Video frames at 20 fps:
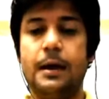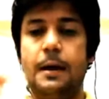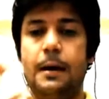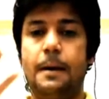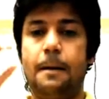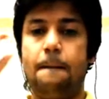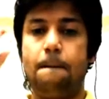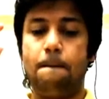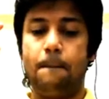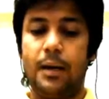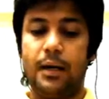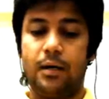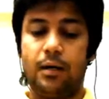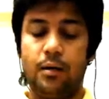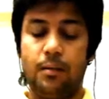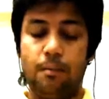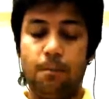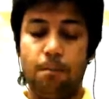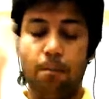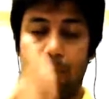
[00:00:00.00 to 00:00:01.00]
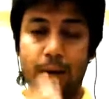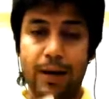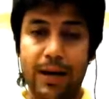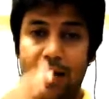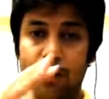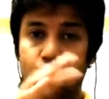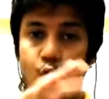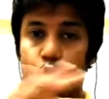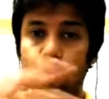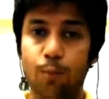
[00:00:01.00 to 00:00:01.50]
but break
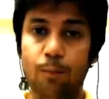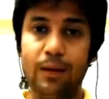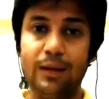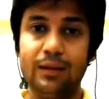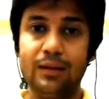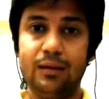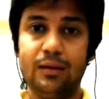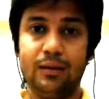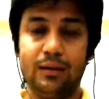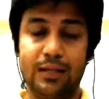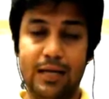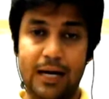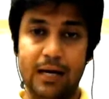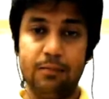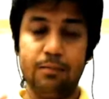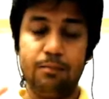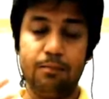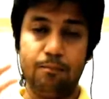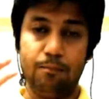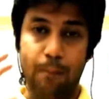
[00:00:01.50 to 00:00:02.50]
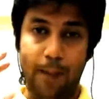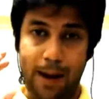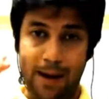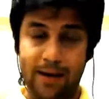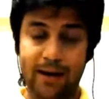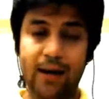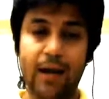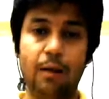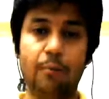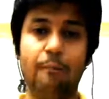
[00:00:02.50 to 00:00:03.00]
open that pattern in
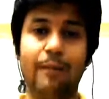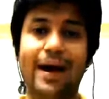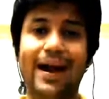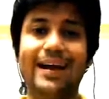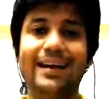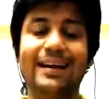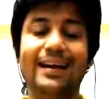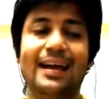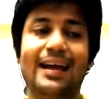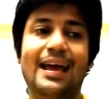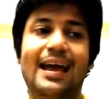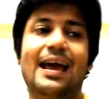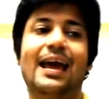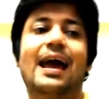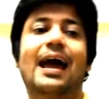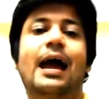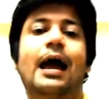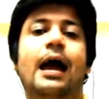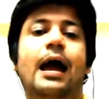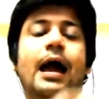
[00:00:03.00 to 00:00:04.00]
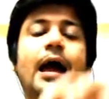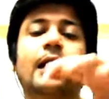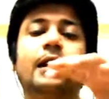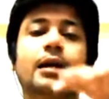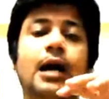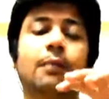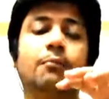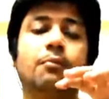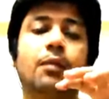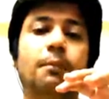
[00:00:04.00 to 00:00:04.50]
mind and come
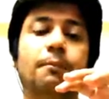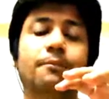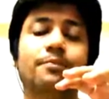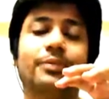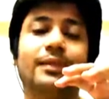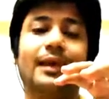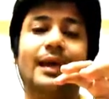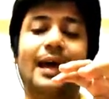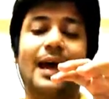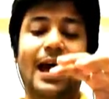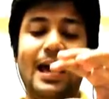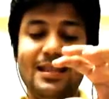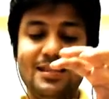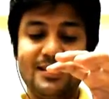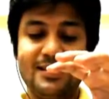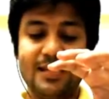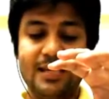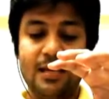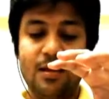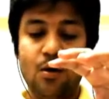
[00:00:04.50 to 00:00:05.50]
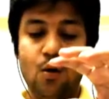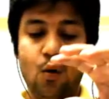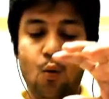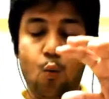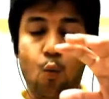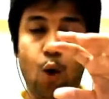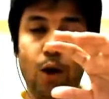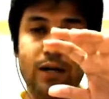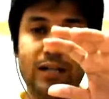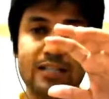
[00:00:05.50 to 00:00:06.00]
up and see what
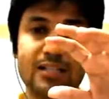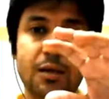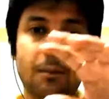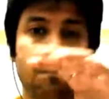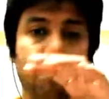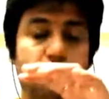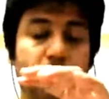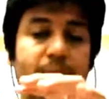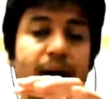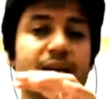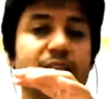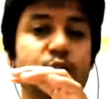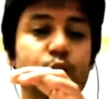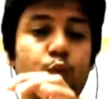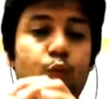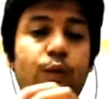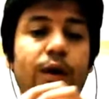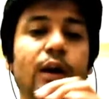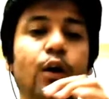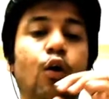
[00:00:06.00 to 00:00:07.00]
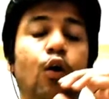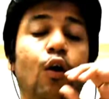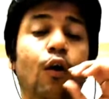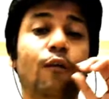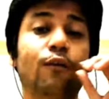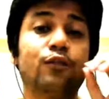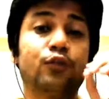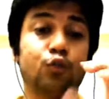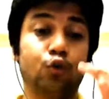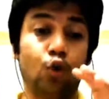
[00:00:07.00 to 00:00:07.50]
is the best way of
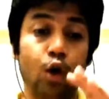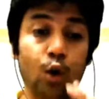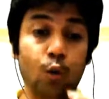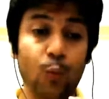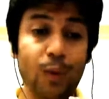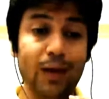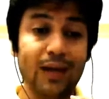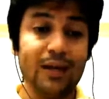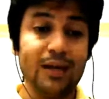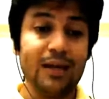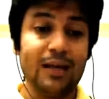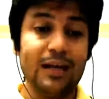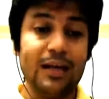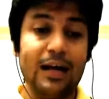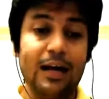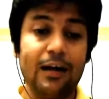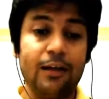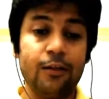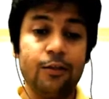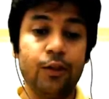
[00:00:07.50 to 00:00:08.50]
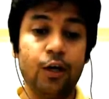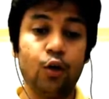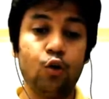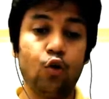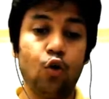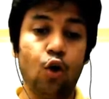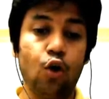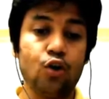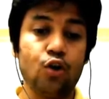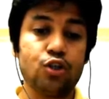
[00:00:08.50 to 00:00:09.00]
solving the
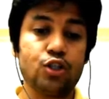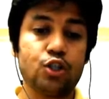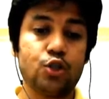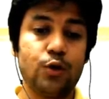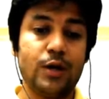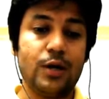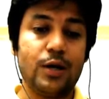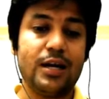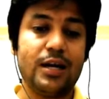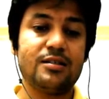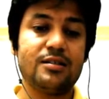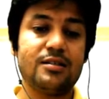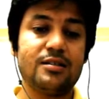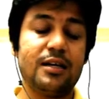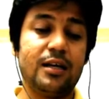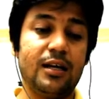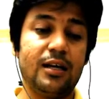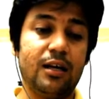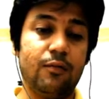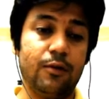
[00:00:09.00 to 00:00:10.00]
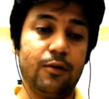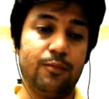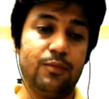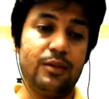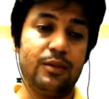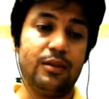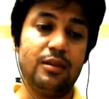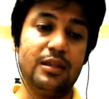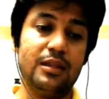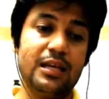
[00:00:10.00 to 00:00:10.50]
constraints that are given.
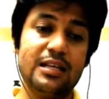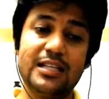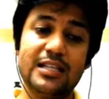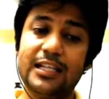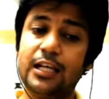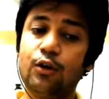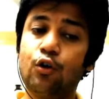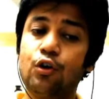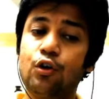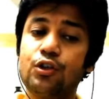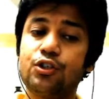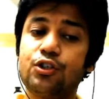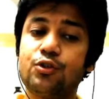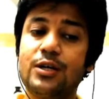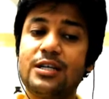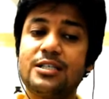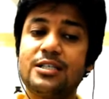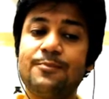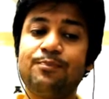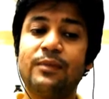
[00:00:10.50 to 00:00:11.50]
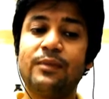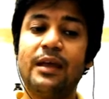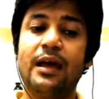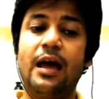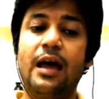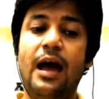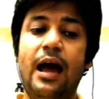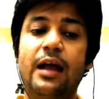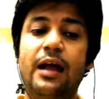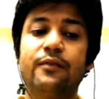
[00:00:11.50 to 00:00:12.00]
These are the constraints, and
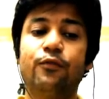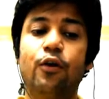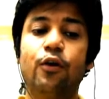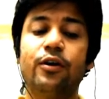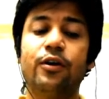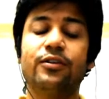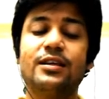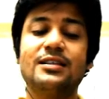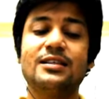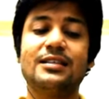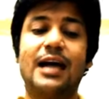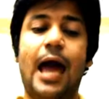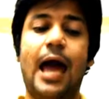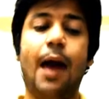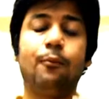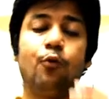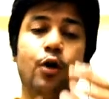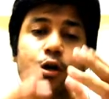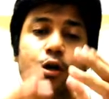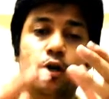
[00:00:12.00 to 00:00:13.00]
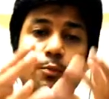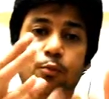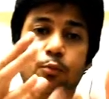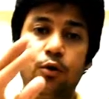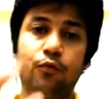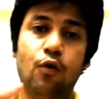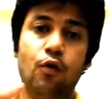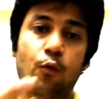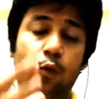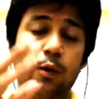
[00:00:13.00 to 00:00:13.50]
for this I'm going to put
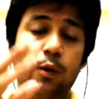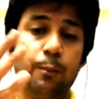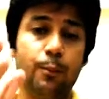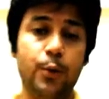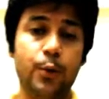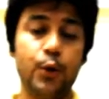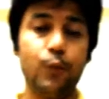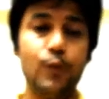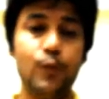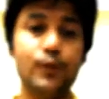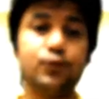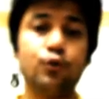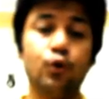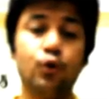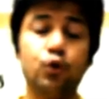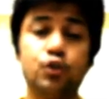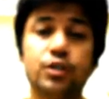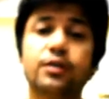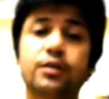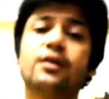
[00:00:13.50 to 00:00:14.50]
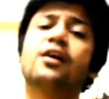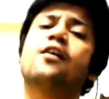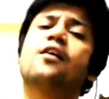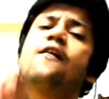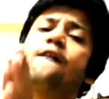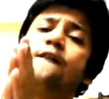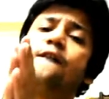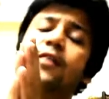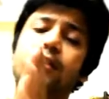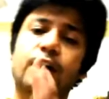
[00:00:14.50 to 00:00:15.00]
forward a beautiful solution
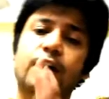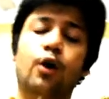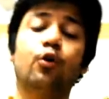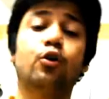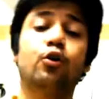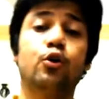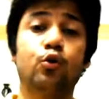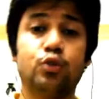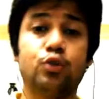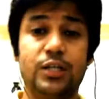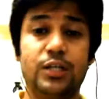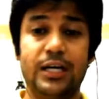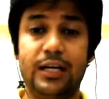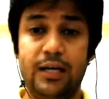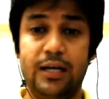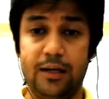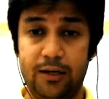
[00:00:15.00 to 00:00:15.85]
without using an array.